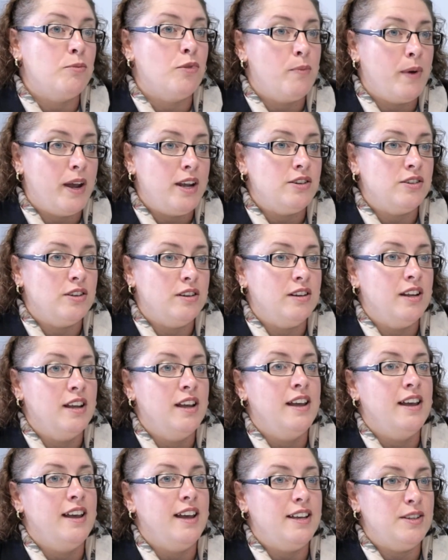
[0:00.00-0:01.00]
probation
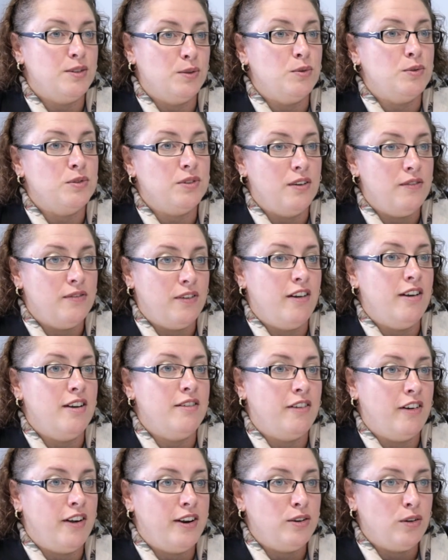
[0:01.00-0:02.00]
is also very,
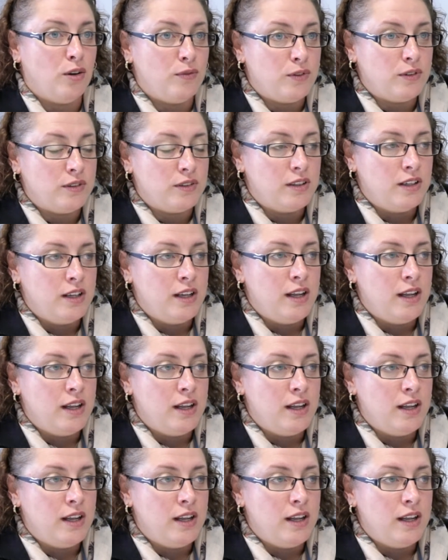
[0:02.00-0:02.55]
very novel.